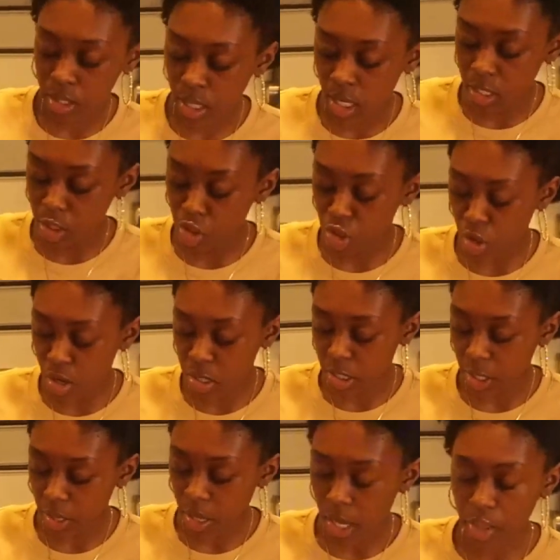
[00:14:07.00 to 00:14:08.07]
kind of
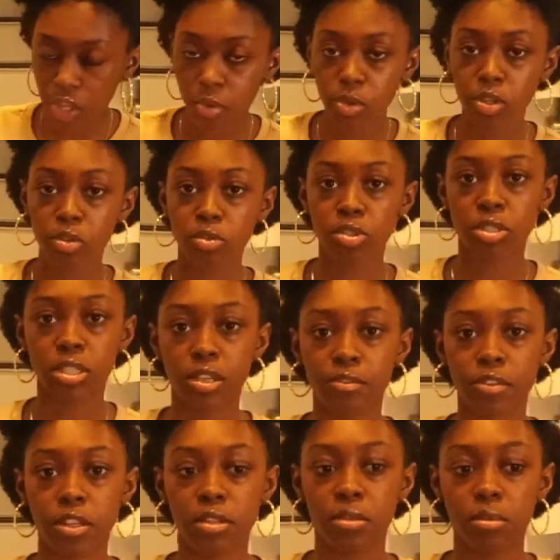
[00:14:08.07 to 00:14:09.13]
chalky. I think we do
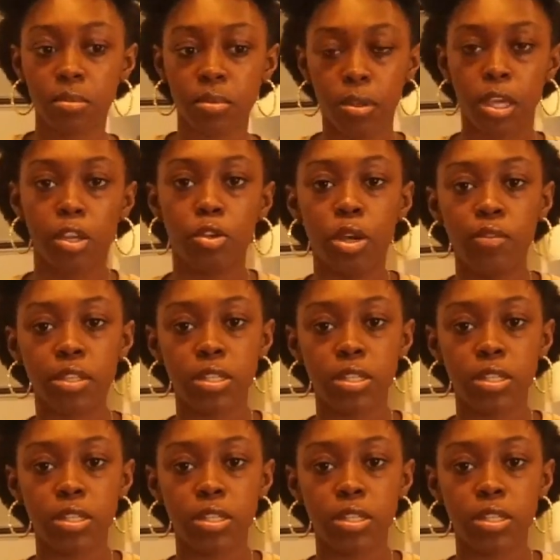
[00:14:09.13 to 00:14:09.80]
sift it. Yeah, do you have a